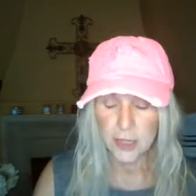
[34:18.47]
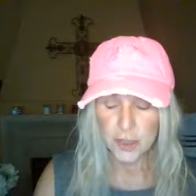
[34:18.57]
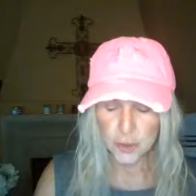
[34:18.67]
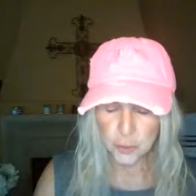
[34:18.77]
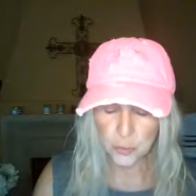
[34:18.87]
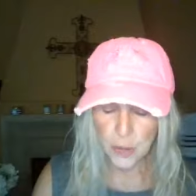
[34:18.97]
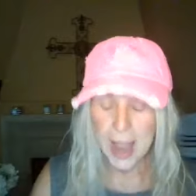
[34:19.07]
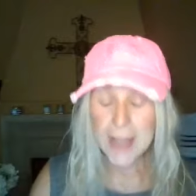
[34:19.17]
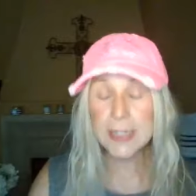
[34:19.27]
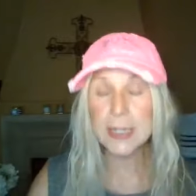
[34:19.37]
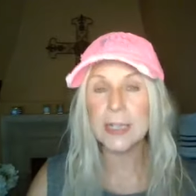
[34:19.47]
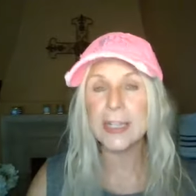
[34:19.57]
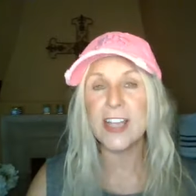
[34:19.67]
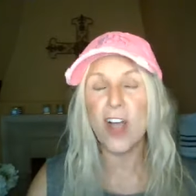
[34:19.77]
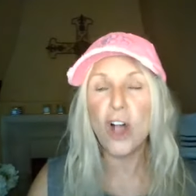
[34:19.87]

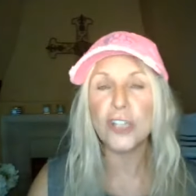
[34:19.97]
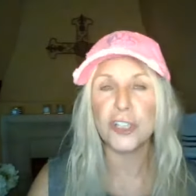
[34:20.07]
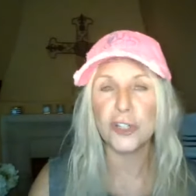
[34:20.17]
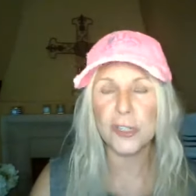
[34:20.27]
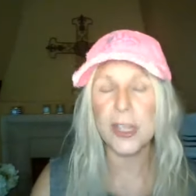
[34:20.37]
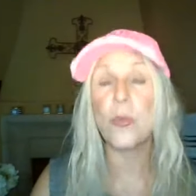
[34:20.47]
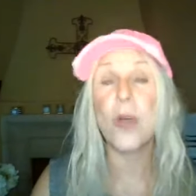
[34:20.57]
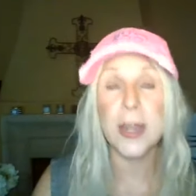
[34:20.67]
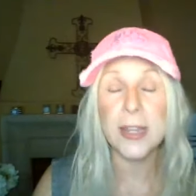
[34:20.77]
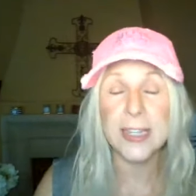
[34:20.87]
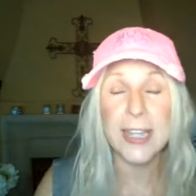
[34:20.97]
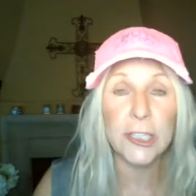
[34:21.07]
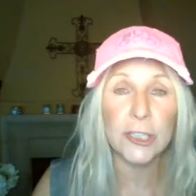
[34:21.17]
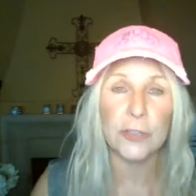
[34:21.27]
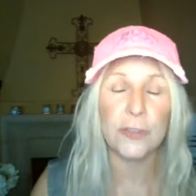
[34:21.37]
drastically alters. I want to
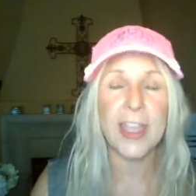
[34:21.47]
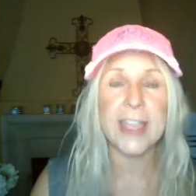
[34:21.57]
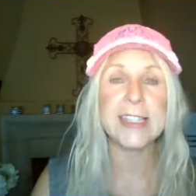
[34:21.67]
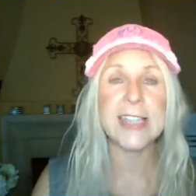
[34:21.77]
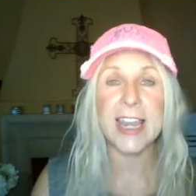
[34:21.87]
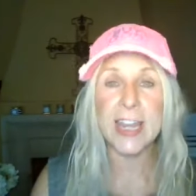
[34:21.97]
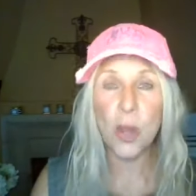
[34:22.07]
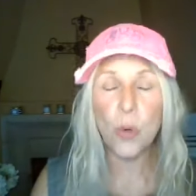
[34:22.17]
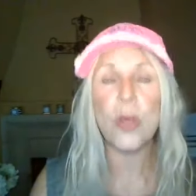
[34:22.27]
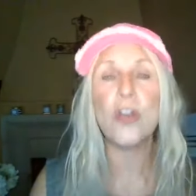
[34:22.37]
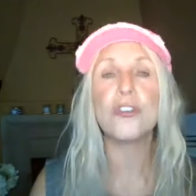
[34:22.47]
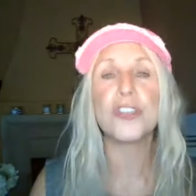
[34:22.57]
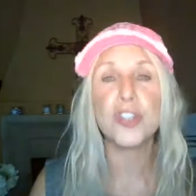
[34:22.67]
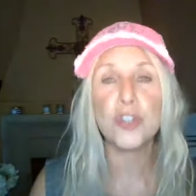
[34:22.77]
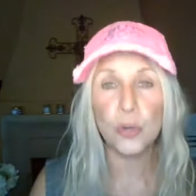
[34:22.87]
tell you, they said in
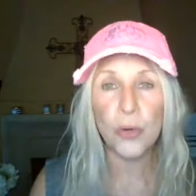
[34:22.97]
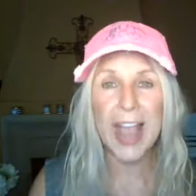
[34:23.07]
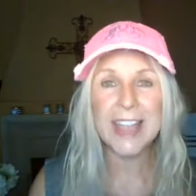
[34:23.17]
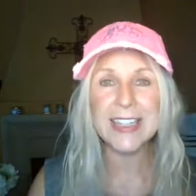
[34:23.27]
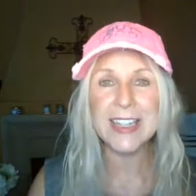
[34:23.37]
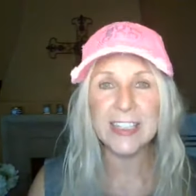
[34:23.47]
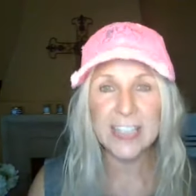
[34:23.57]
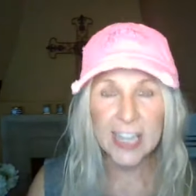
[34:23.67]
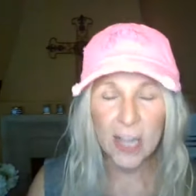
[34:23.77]
quotes, drastically